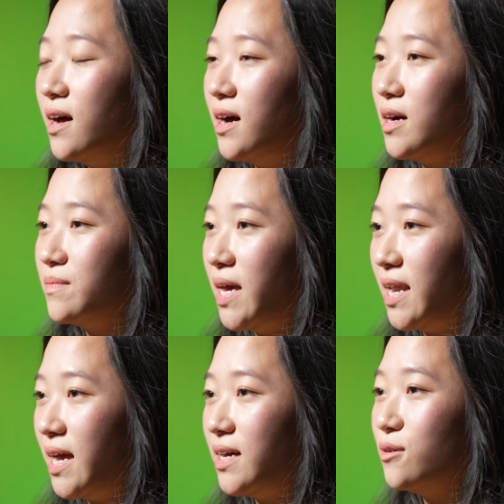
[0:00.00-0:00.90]

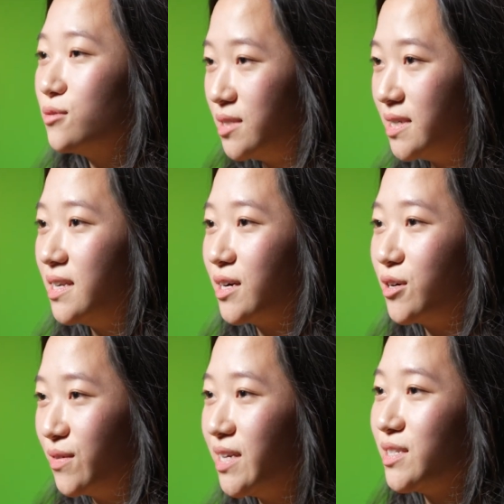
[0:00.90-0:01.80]
that hosted a
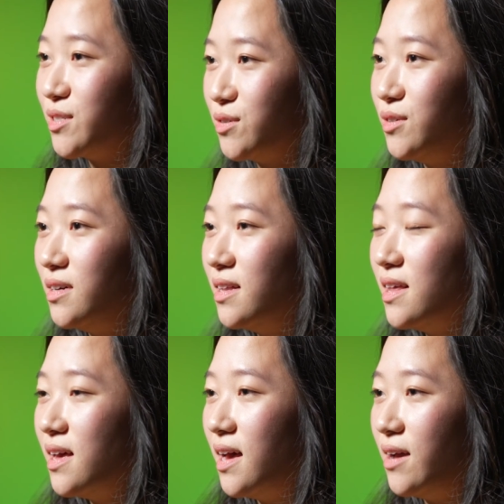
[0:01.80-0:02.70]
Korean school
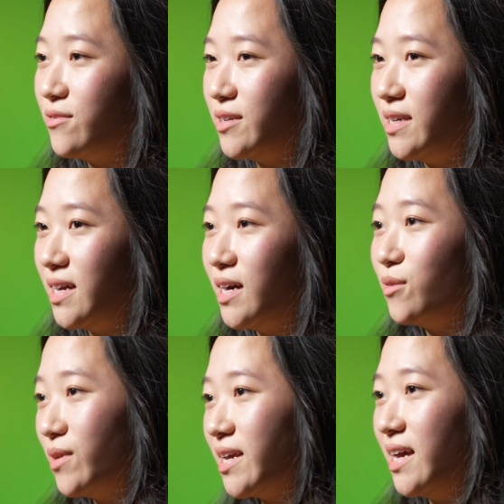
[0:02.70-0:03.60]
every
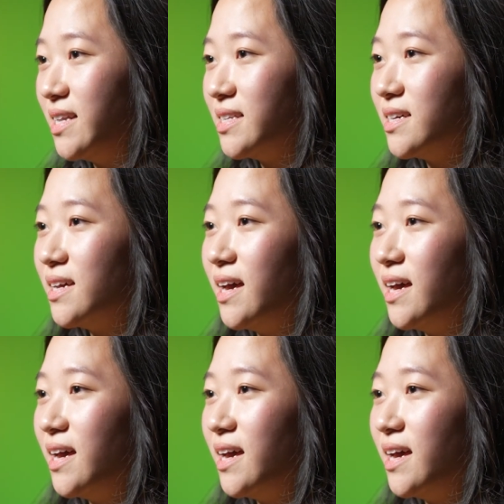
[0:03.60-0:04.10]
weekend.